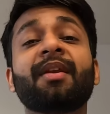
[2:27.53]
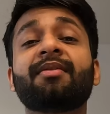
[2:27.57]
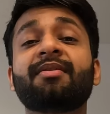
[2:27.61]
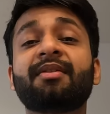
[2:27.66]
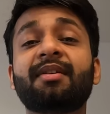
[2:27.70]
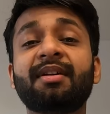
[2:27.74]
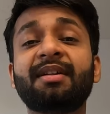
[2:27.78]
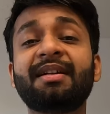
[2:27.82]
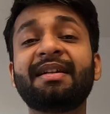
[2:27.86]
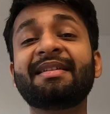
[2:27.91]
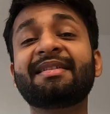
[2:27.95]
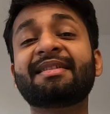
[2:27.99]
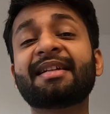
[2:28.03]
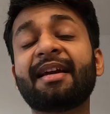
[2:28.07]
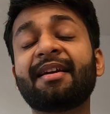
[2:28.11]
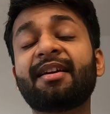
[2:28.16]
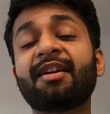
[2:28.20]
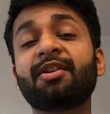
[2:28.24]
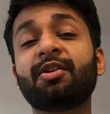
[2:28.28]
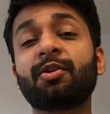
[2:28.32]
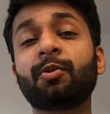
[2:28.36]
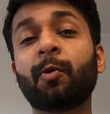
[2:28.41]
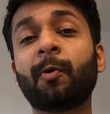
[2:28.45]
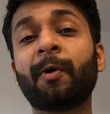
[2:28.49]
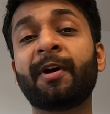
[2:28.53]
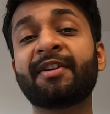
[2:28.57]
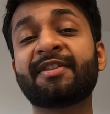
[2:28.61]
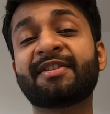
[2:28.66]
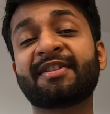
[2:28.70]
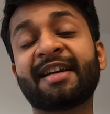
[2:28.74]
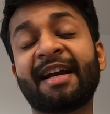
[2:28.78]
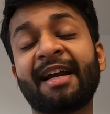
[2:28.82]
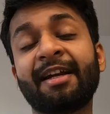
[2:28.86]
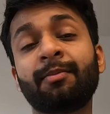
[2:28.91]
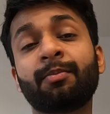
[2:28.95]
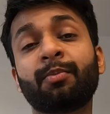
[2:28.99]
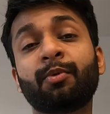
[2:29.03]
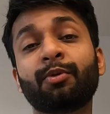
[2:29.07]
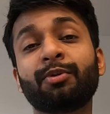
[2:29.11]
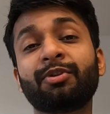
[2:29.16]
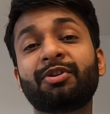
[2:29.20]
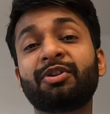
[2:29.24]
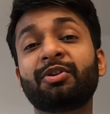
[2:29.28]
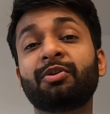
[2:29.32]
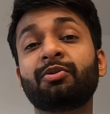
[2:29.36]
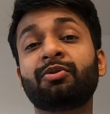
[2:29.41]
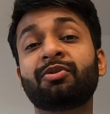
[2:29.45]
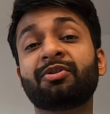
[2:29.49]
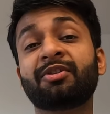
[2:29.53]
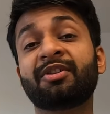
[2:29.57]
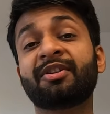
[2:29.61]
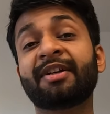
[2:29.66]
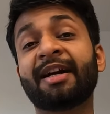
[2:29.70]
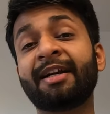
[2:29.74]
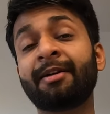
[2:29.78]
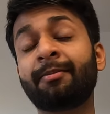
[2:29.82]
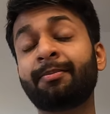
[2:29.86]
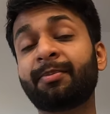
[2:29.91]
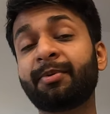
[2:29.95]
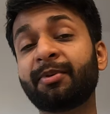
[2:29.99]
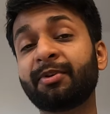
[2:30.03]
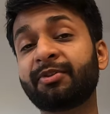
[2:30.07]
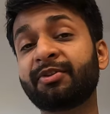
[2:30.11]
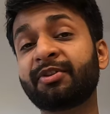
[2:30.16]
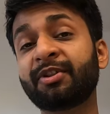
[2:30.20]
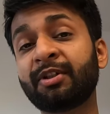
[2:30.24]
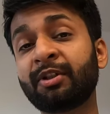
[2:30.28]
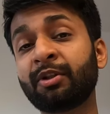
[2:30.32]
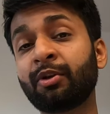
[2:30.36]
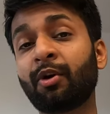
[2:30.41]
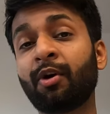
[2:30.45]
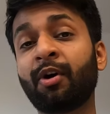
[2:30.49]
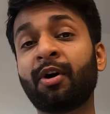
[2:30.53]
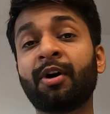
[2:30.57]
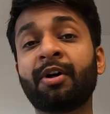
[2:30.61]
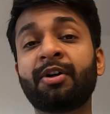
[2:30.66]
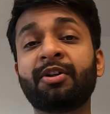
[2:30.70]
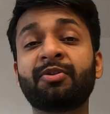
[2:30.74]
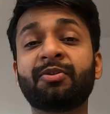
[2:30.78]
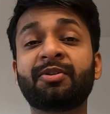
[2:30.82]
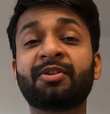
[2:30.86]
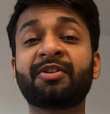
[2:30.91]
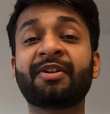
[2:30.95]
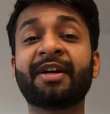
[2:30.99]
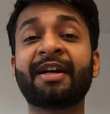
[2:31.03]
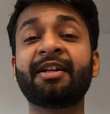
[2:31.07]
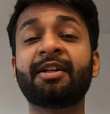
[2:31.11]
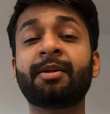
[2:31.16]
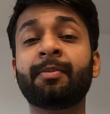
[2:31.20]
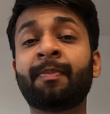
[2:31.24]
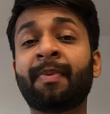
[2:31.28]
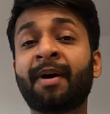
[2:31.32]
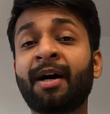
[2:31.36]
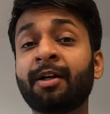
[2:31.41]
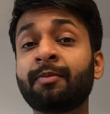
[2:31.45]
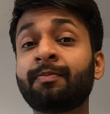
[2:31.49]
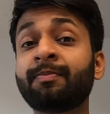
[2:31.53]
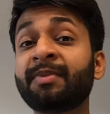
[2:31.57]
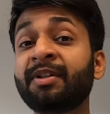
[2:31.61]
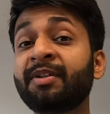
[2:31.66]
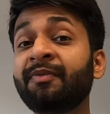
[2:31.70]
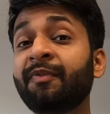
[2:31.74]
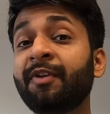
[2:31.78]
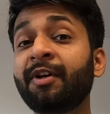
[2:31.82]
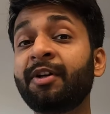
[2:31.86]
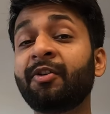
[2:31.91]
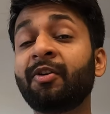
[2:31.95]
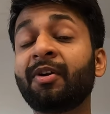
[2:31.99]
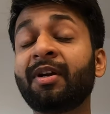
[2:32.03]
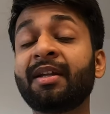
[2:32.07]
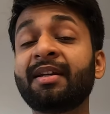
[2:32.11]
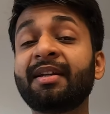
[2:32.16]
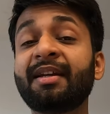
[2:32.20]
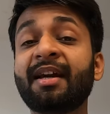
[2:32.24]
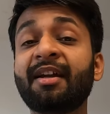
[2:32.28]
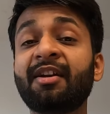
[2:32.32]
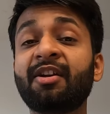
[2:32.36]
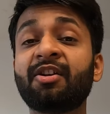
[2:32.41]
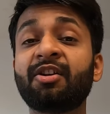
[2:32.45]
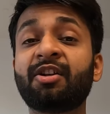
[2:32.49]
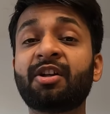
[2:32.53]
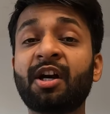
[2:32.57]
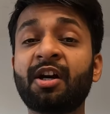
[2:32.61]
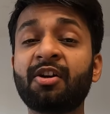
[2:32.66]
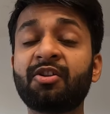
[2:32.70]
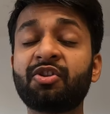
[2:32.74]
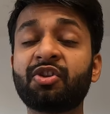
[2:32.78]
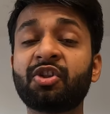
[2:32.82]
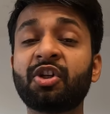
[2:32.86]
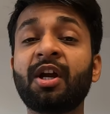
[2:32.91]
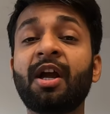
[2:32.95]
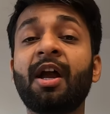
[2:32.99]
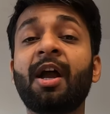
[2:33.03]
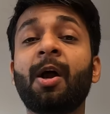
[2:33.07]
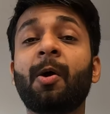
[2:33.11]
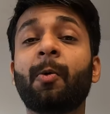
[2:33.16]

the least I can do is signpost you to the right person or to the right department where you can get in touch